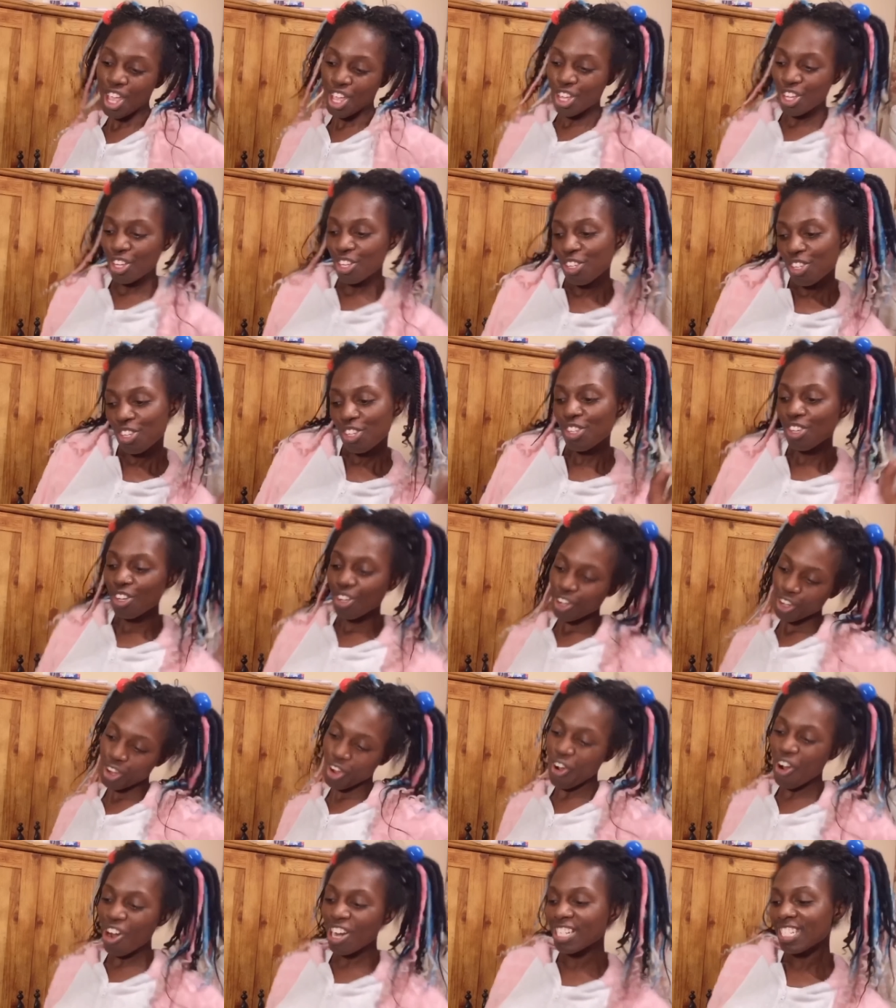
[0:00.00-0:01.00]

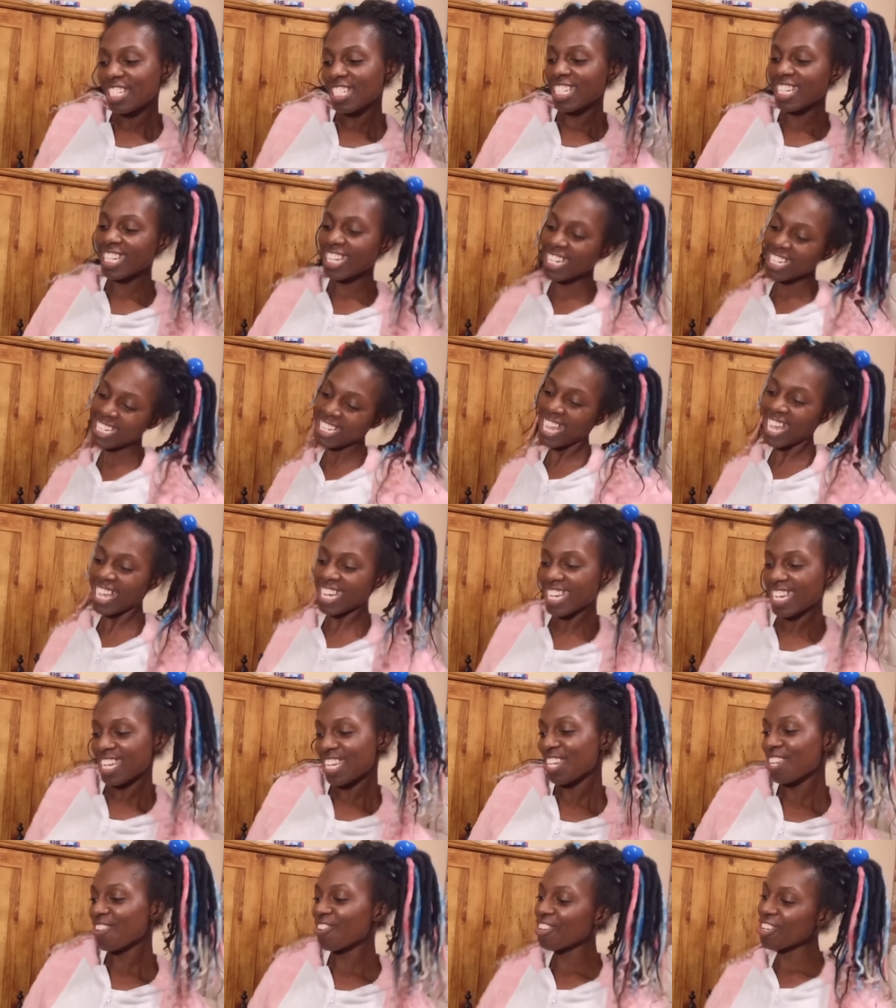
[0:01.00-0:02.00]
Unicorn chicken nugget,
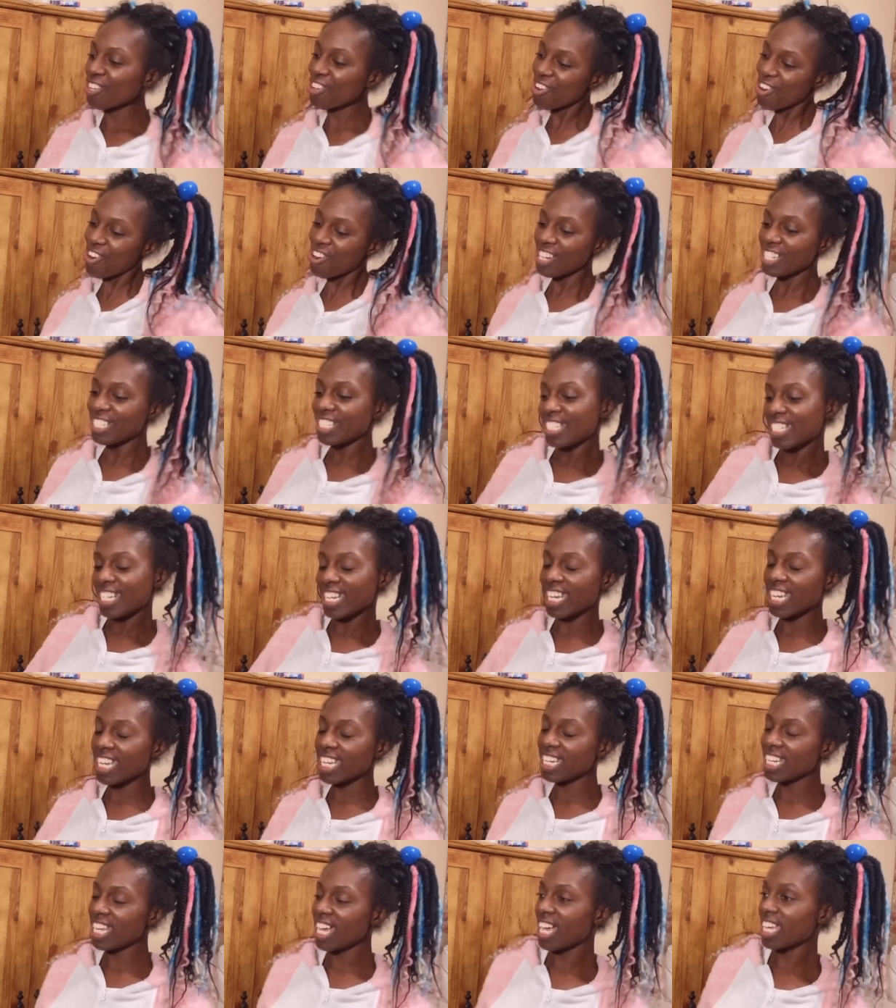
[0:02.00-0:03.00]
unicorn chicken
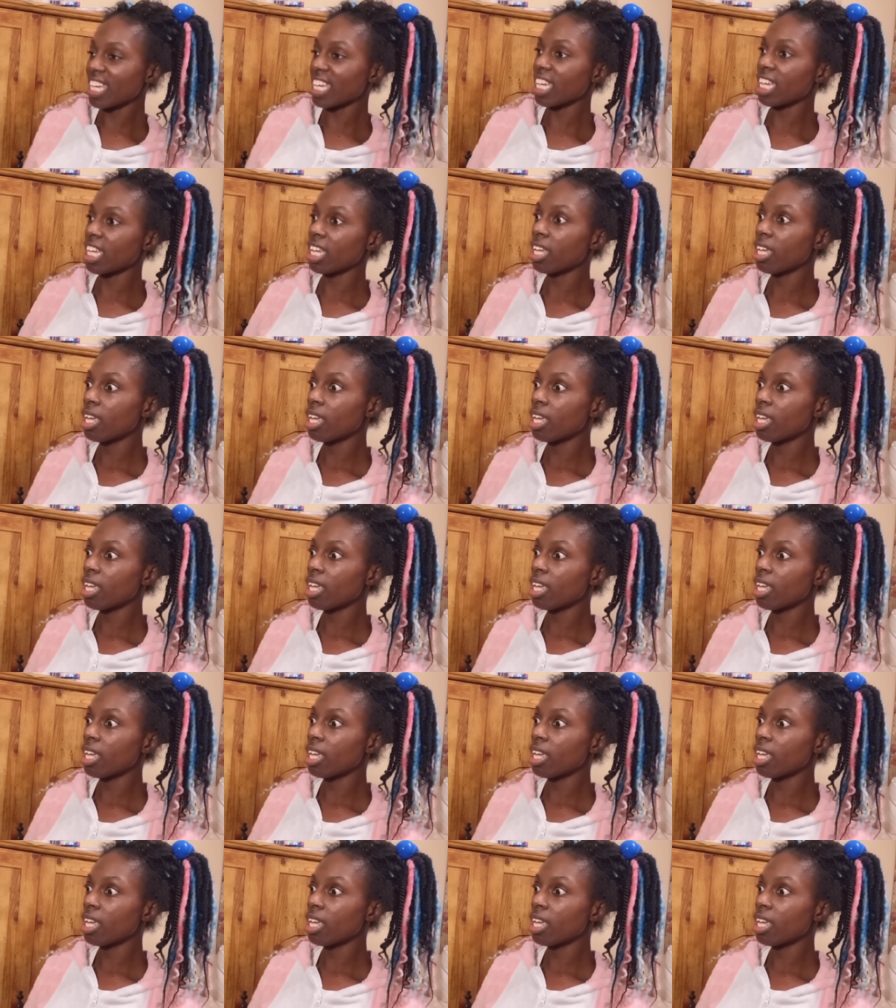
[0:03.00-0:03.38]
nugget.